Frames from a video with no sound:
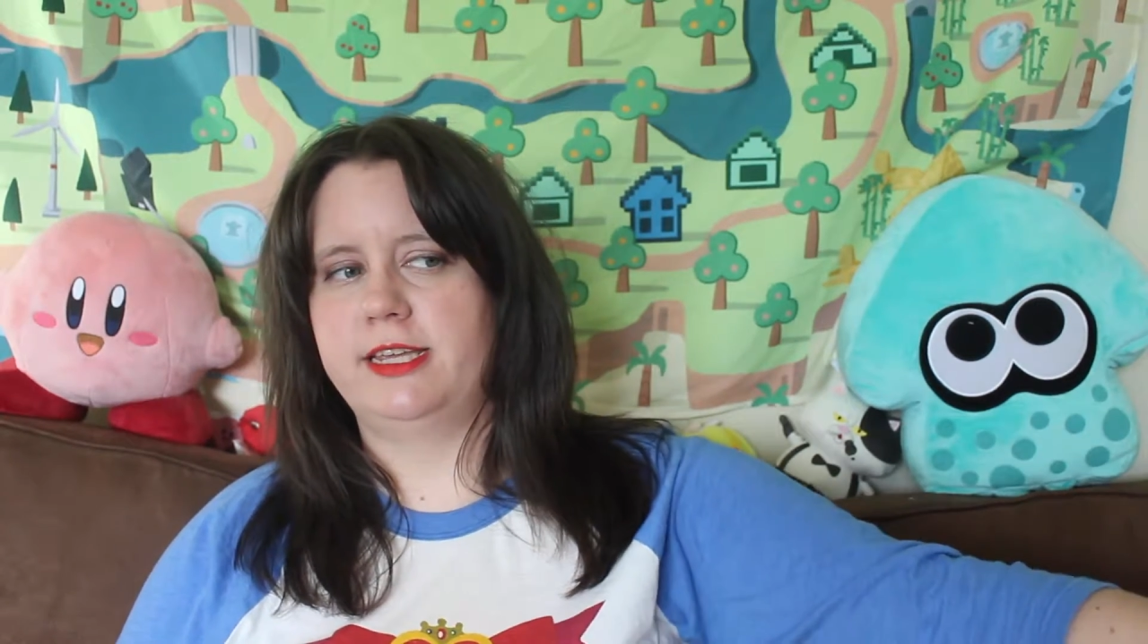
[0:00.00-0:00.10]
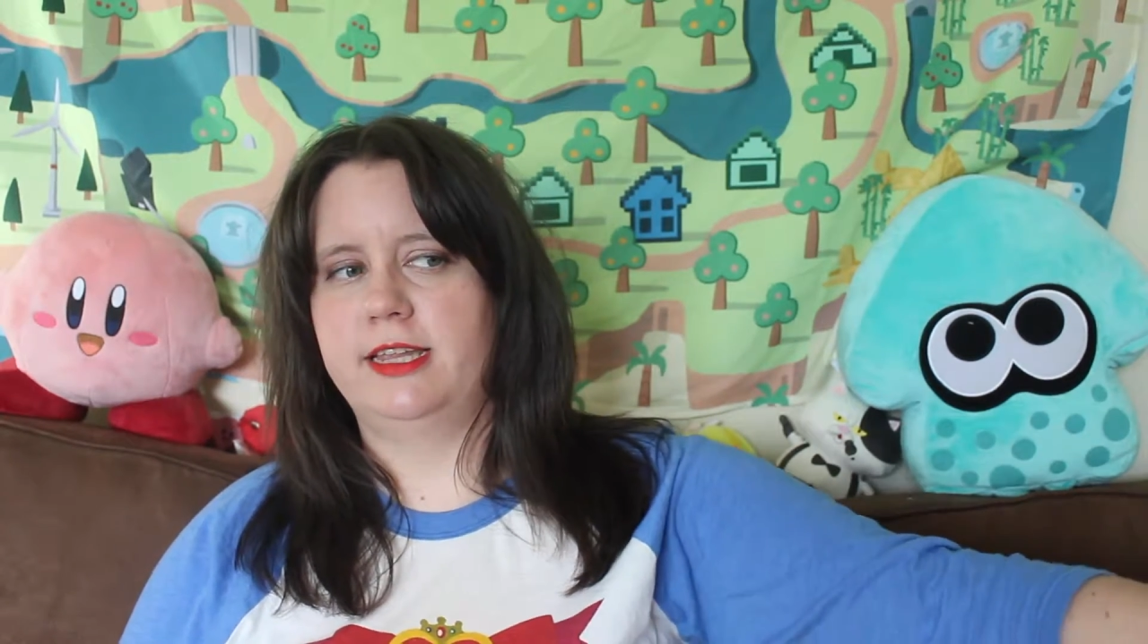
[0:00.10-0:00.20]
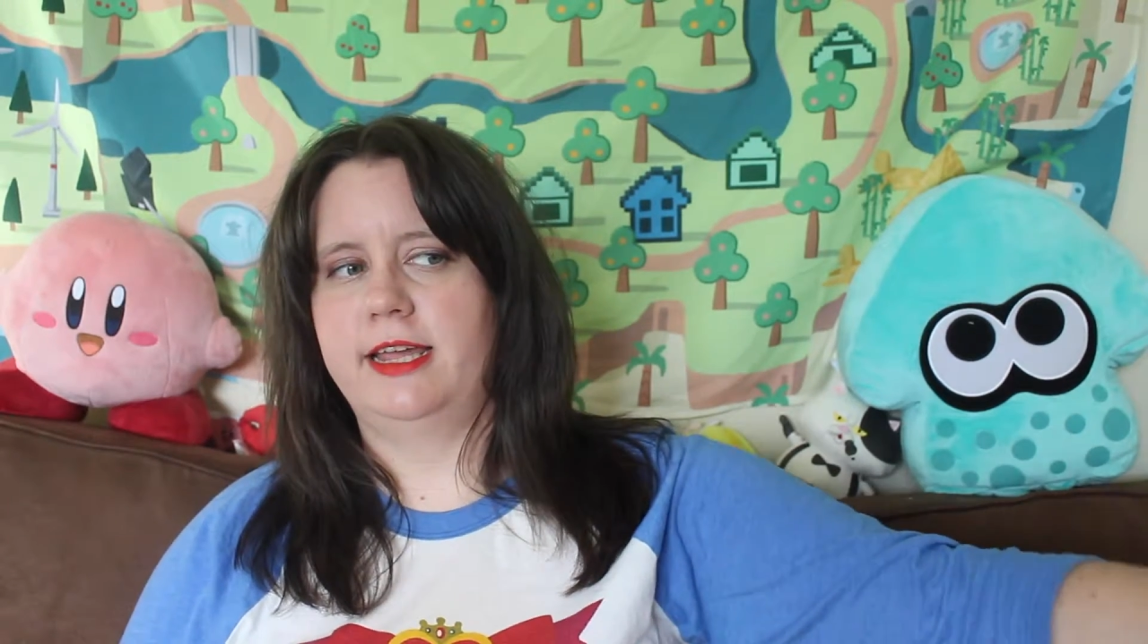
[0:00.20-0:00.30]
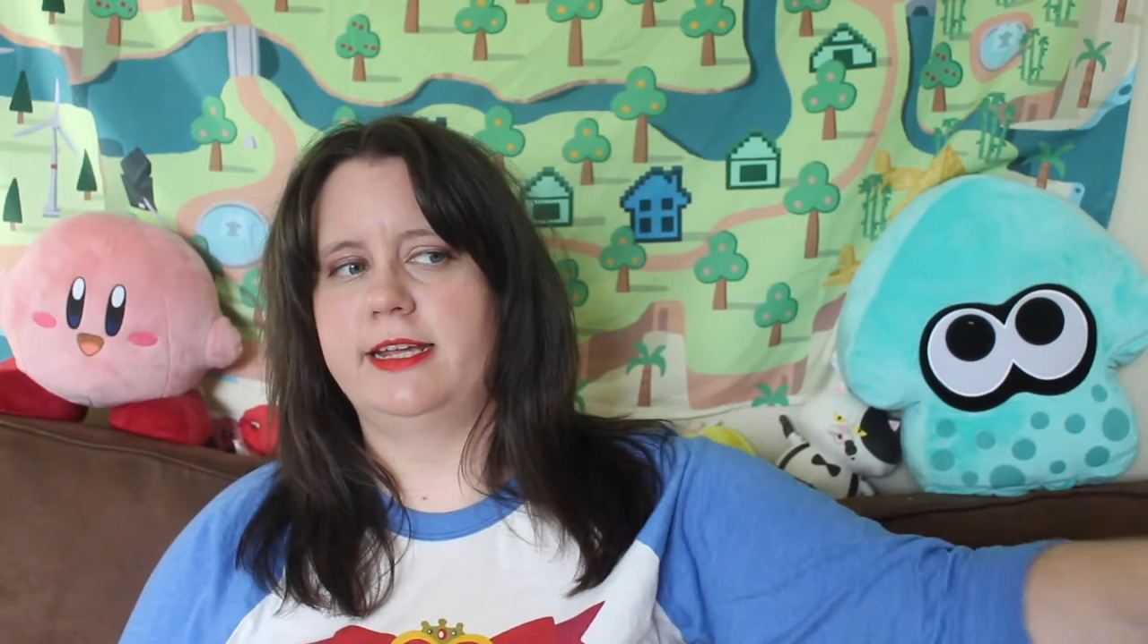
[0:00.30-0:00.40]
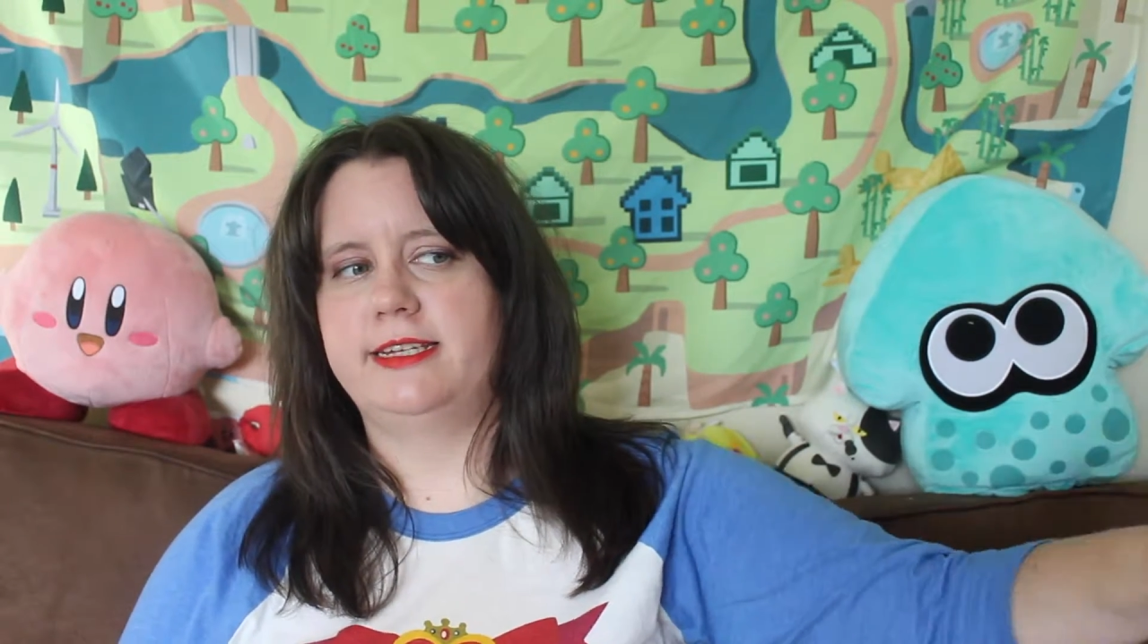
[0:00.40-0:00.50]

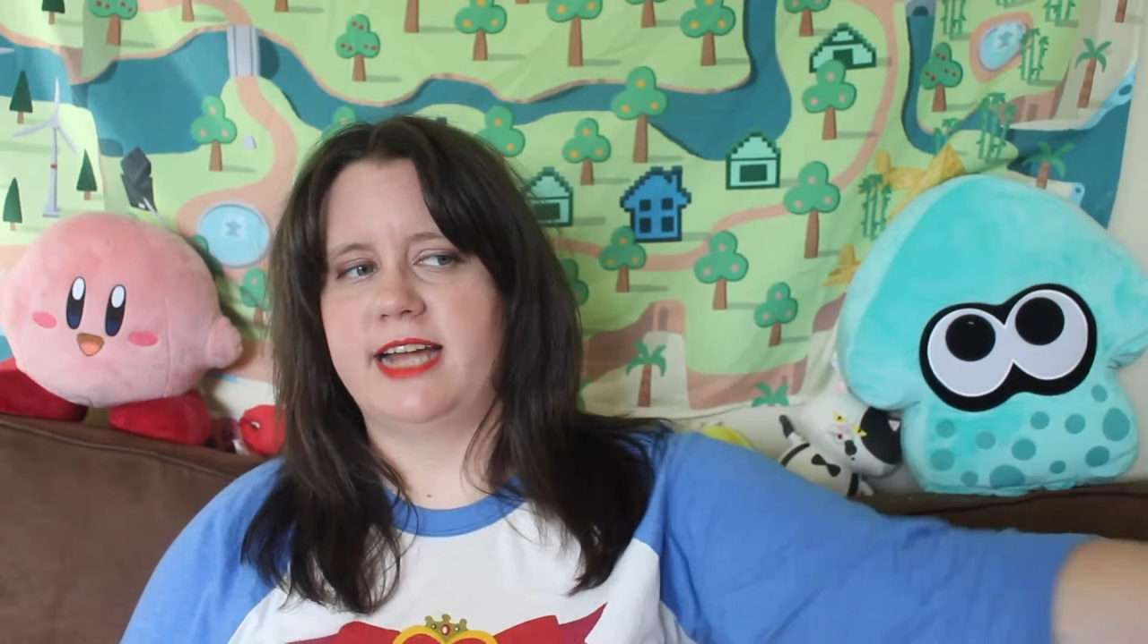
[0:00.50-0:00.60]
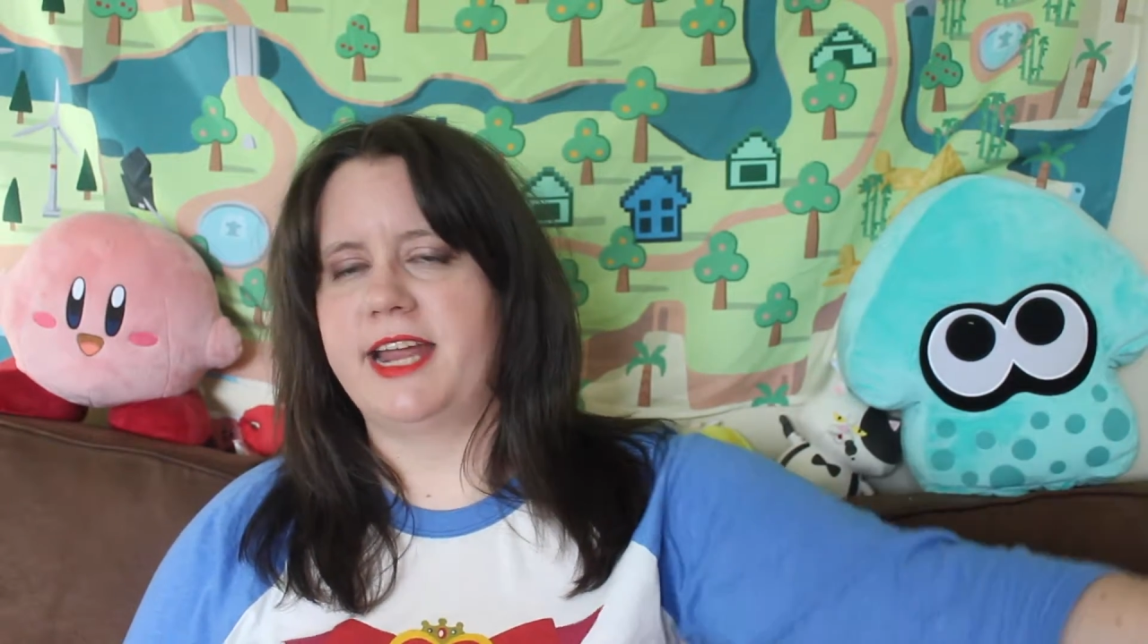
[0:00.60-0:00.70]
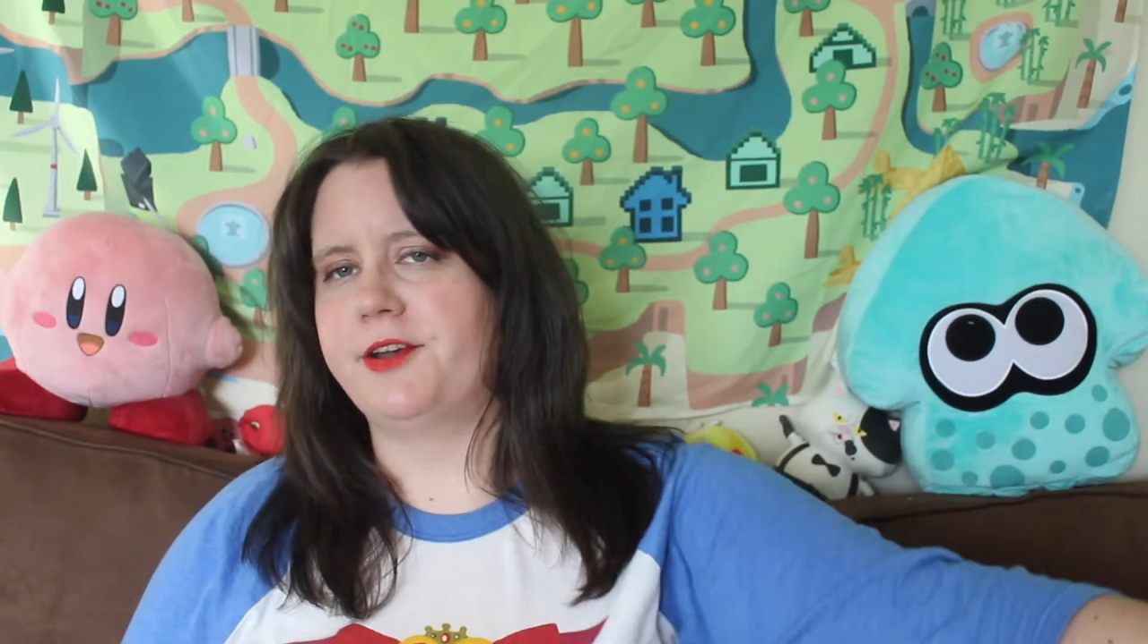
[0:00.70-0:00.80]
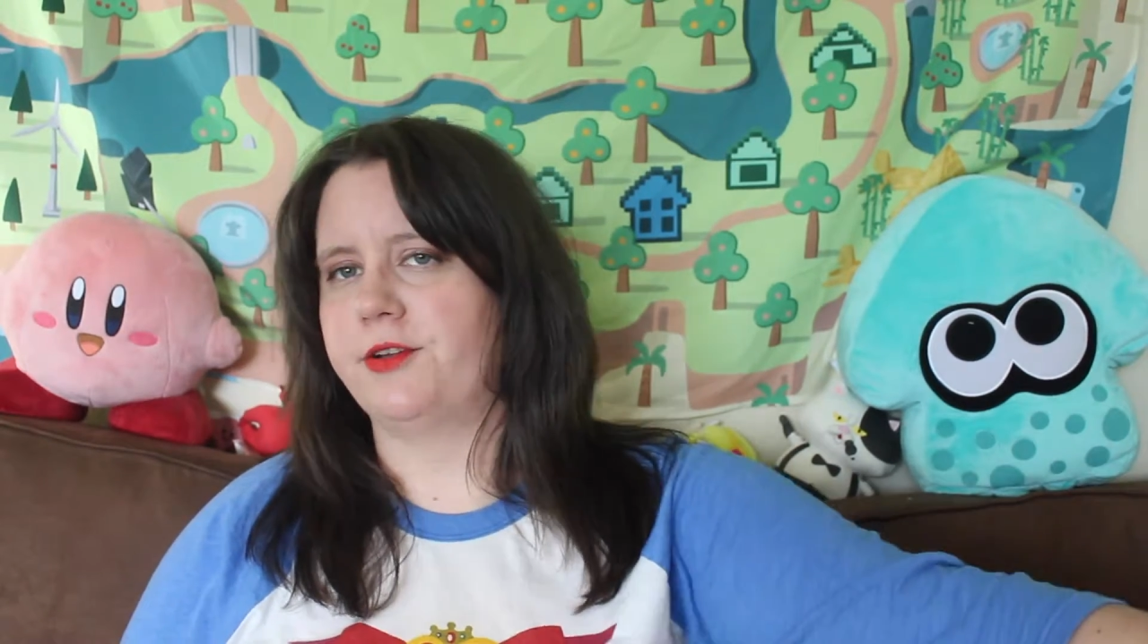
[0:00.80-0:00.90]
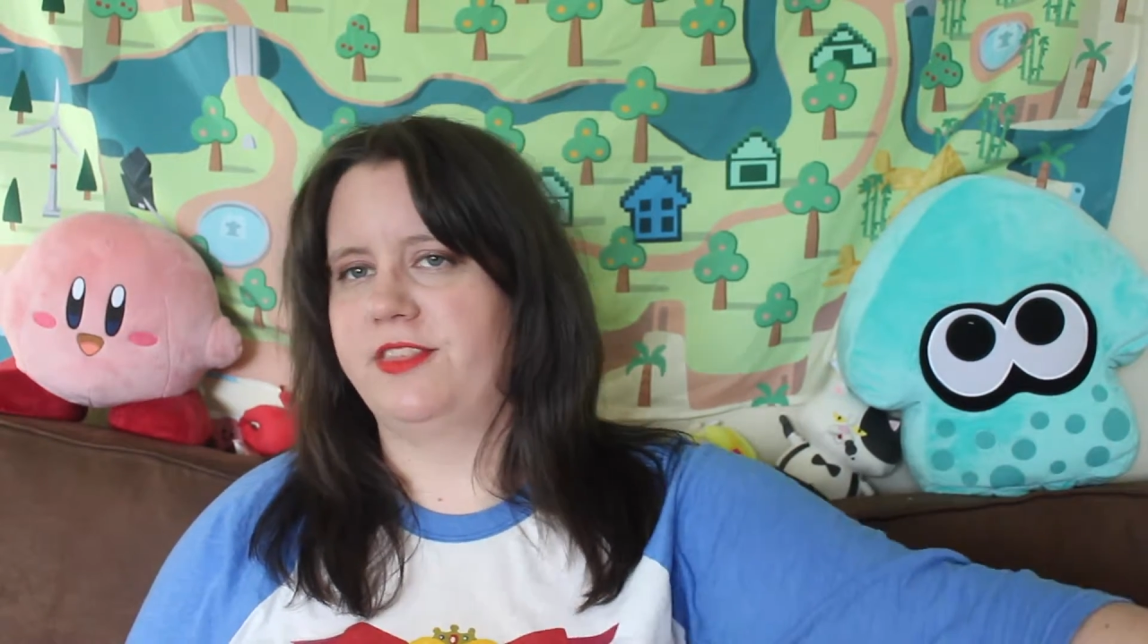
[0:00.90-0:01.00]
like
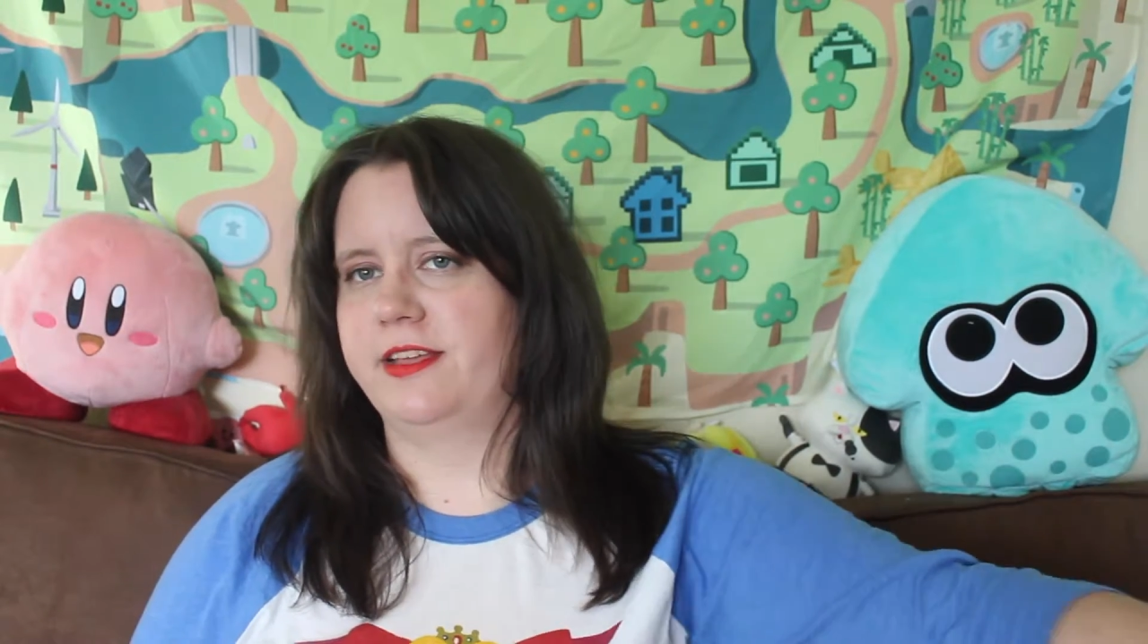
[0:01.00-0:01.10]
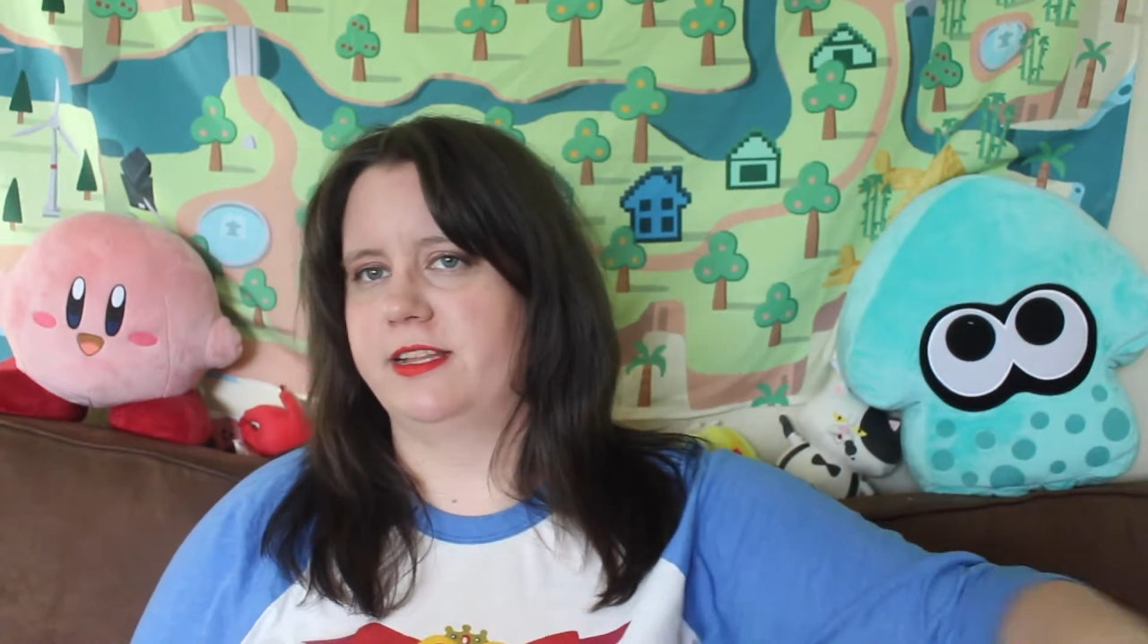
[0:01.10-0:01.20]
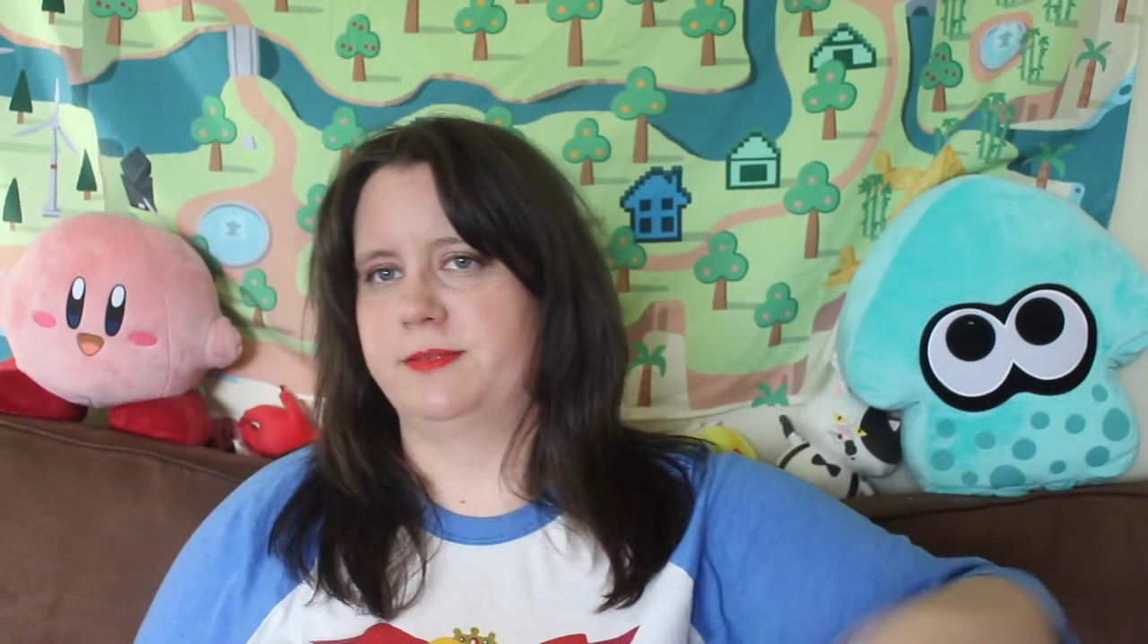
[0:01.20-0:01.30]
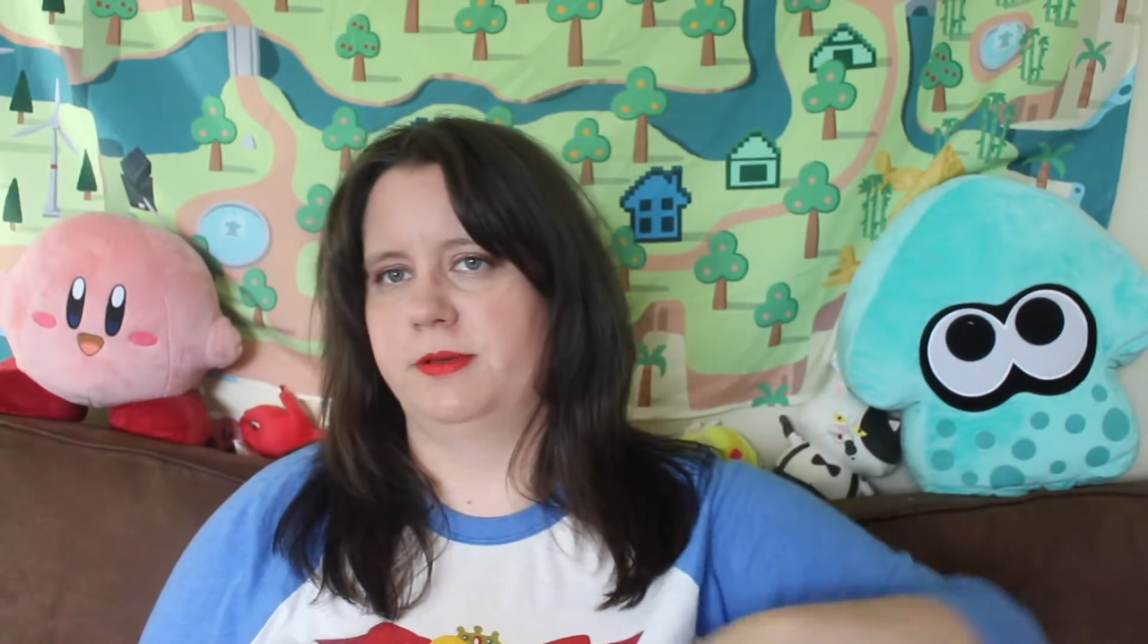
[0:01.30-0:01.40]
diner thing that's